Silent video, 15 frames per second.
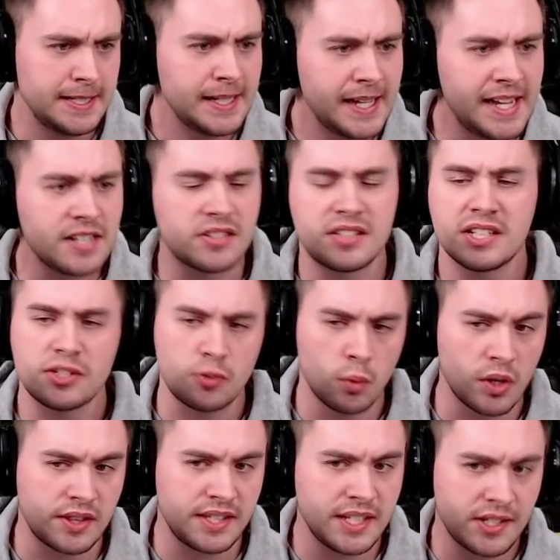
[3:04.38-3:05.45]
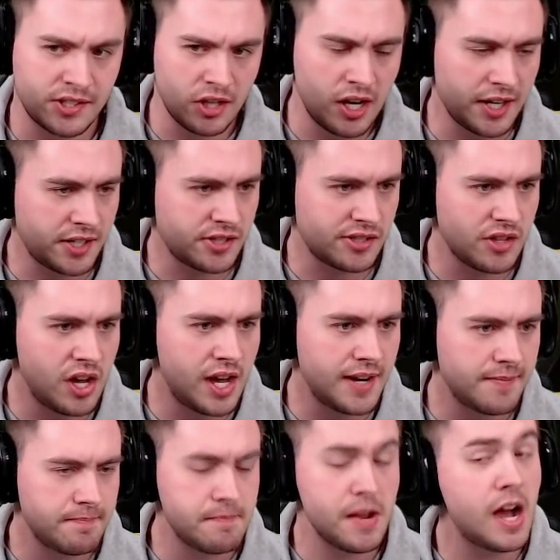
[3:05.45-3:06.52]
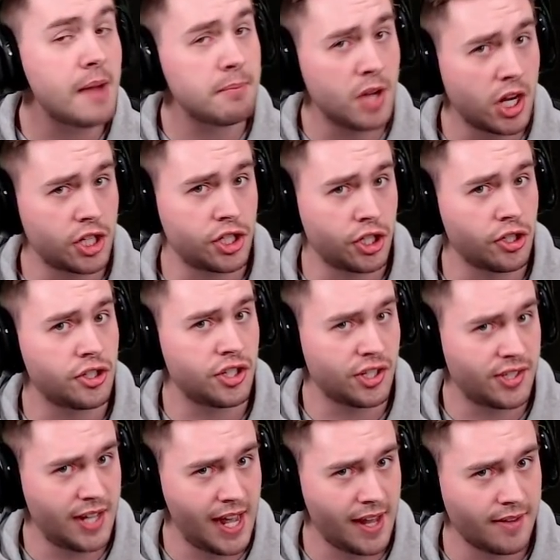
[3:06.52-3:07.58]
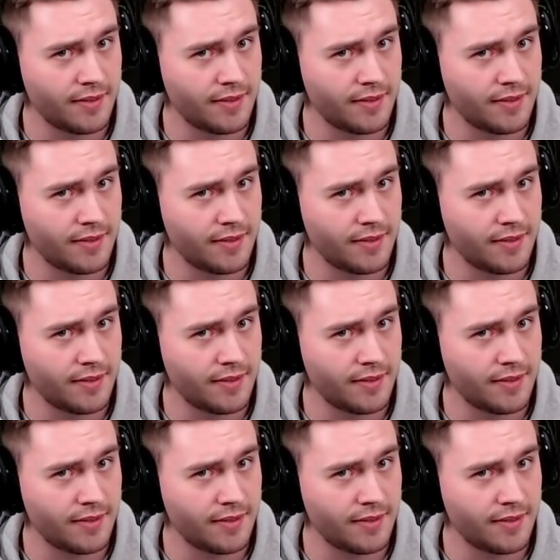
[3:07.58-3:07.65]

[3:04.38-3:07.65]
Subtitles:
is this worth the exotic slot? I'm not sure just yet.